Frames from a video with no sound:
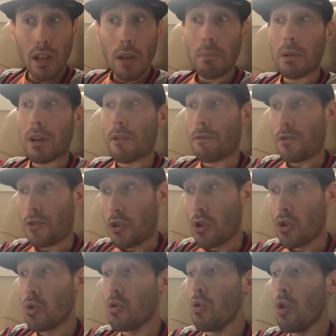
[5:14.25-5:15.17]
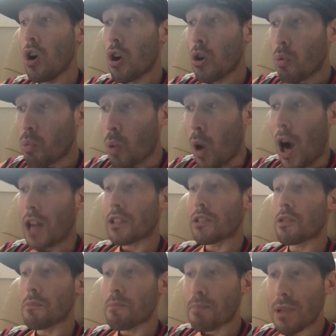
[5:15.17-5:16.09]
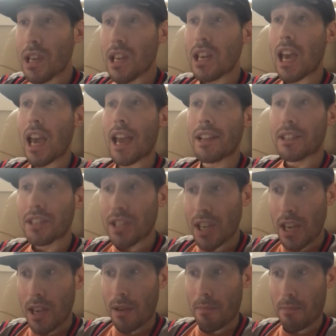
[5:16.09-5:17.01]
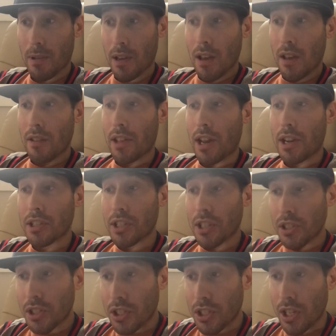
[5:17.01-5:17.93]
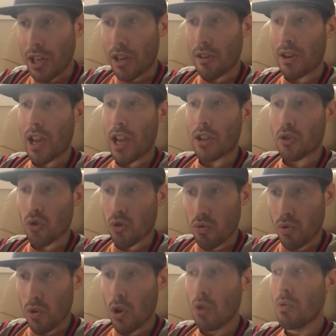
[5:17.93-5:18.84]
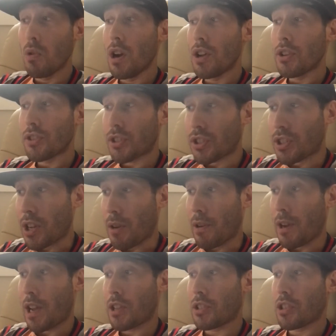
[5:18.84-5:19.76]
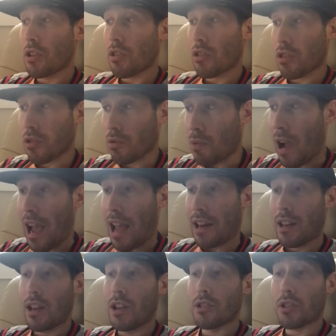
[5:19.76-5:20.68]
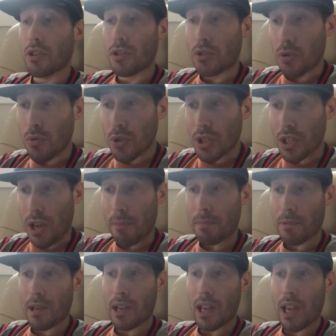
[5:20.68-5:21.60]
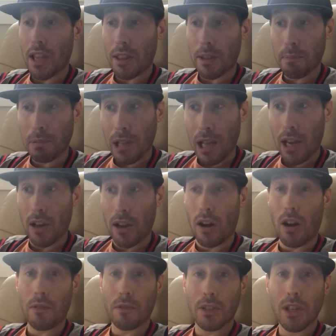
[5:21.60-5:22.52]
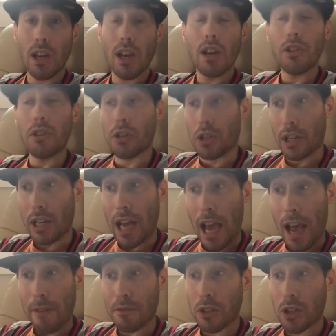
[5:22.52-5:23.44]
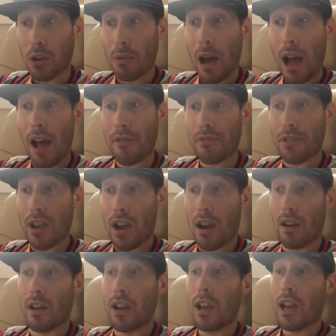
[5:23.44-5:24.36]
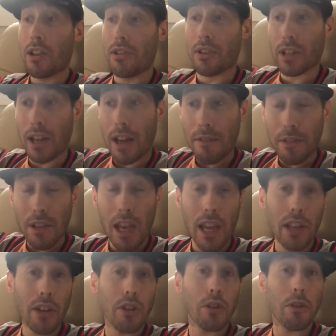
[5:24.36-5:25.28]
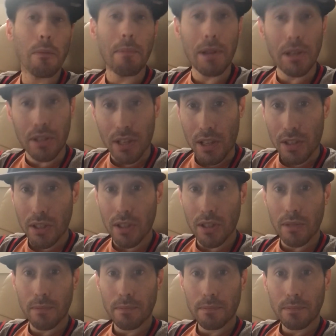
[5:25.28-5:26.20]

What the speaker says: But if you want to be a team that is considered a true, serious threat to do something in the playoffs, you're going to have to go out there and you're going to have to handle your business.